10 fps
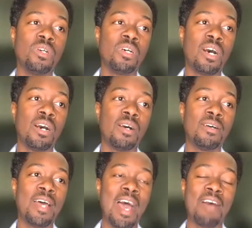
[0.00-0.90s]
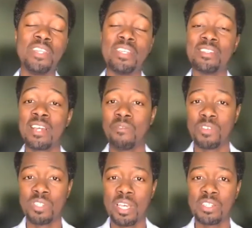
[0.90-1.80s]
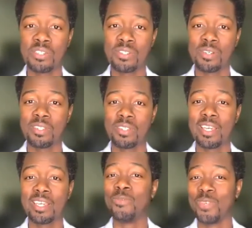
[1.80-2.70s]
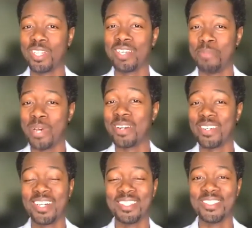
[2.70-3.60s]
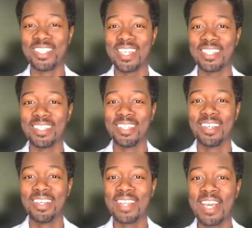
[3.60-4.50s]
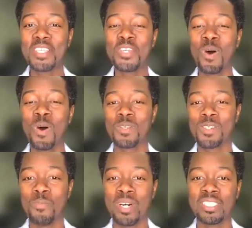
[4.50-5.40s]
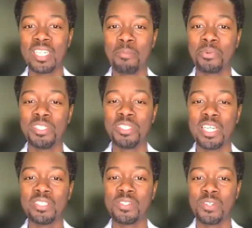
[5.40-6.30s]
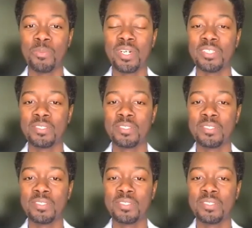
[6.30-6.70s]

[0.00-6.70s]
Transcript: uh, have these conversations so that they can really better understand it. Thank you all so much. I appreciate you so much.